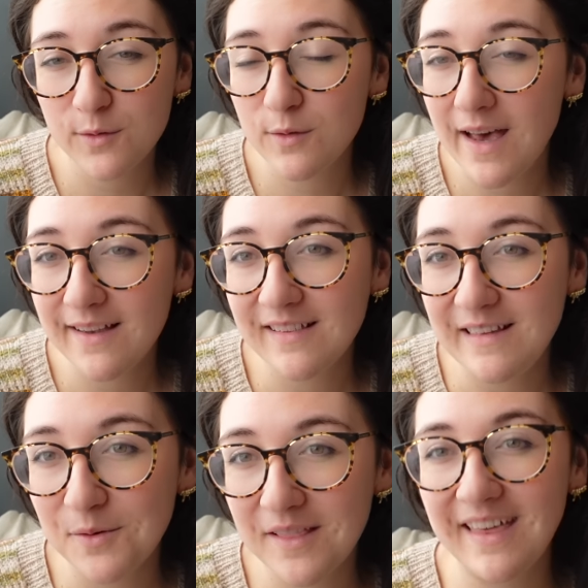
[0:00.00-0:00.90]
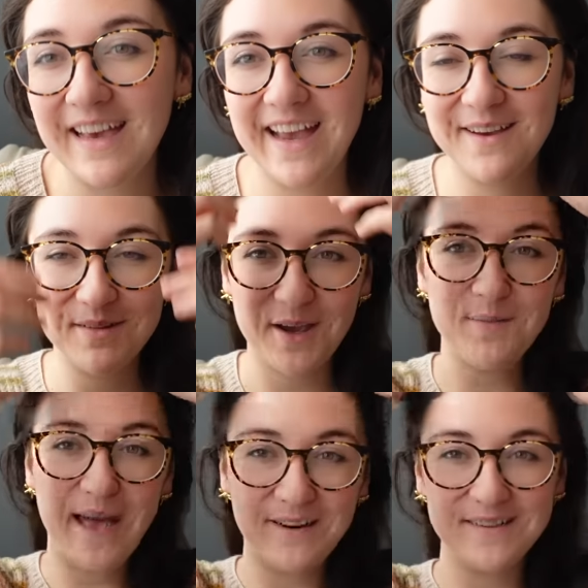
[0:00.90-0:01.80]
So that is at least one thing. I am now
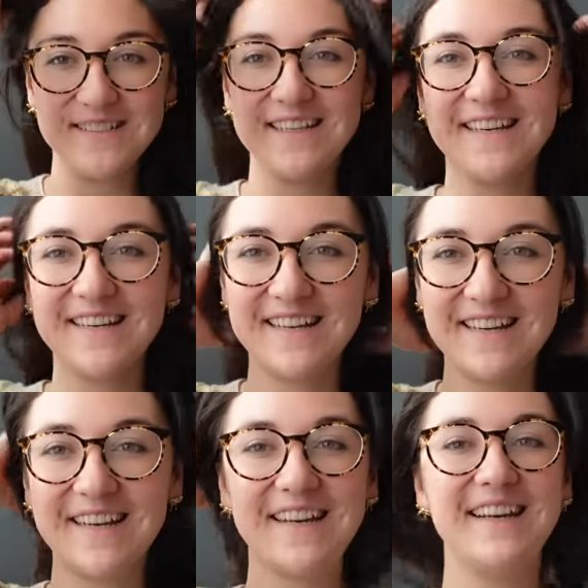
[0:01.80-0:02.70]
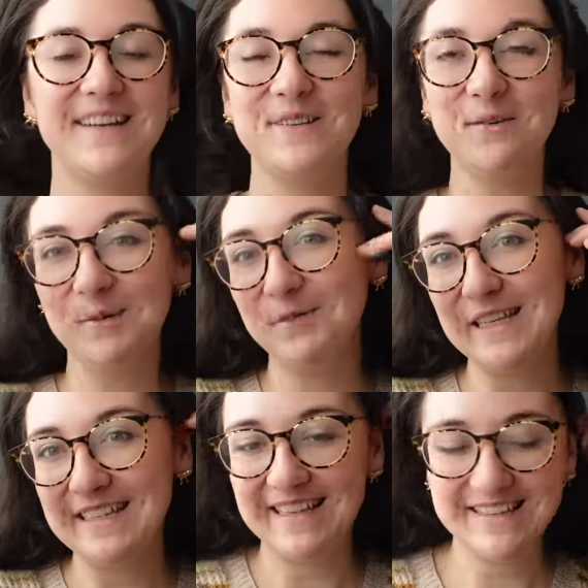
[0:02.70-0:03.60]
back onto no more
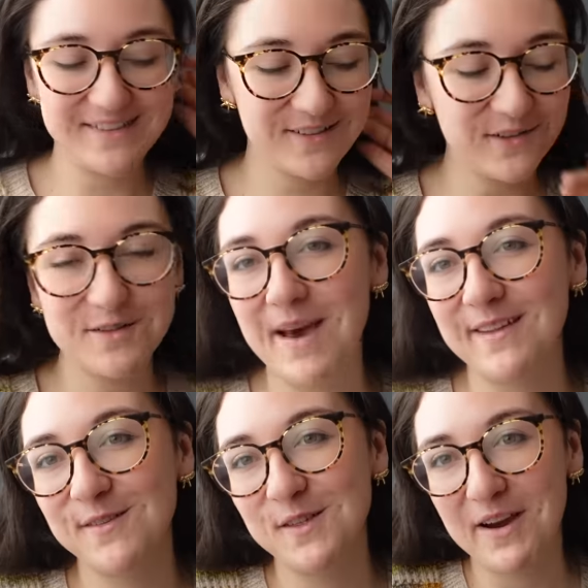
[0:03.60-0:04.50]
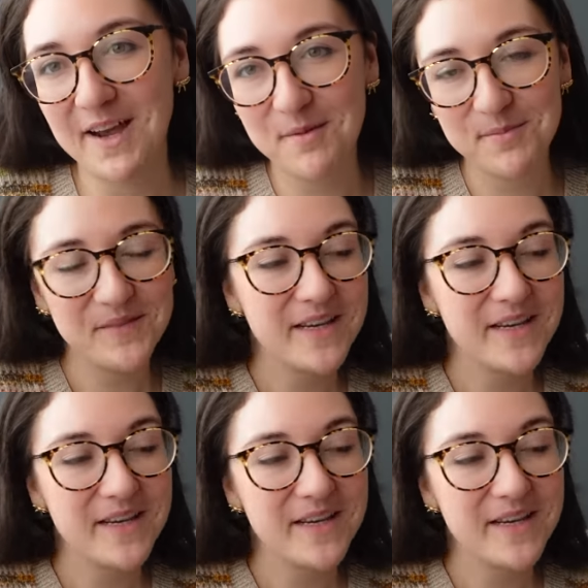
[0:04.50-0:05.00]
releases. Just lots of patterns to write up.